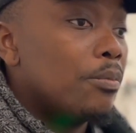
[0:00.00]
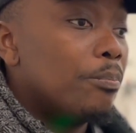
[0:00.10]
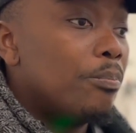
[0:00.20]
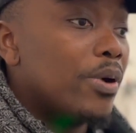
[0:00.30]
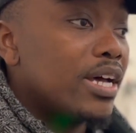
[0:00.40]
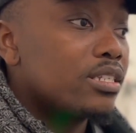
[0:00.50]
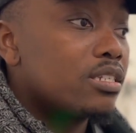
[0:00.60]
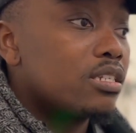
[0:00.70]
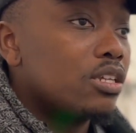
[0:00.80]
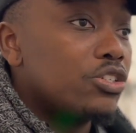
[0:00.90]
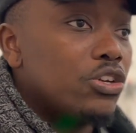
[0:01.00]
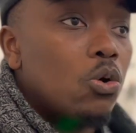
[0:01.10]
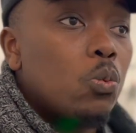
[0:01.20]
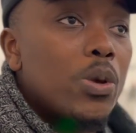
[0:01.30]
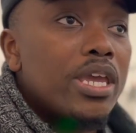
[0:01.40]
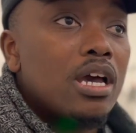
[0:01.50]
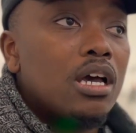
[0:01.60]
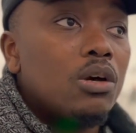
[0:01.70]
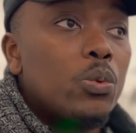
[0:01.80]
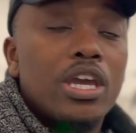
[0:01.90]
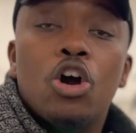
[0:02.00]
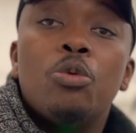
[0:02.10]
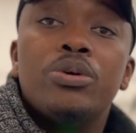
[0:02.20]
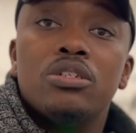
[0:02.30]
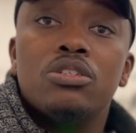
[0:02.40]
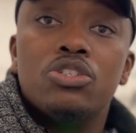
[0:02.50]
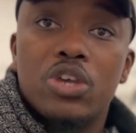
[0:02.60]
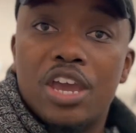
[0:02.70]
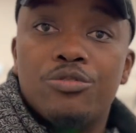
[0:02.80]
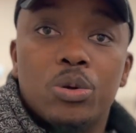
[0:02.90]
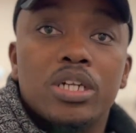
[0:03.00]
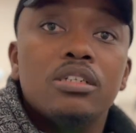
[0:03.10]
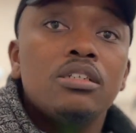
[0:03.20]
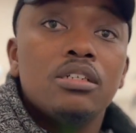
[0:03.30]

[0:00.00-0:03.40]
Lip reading: But we are open to everyone,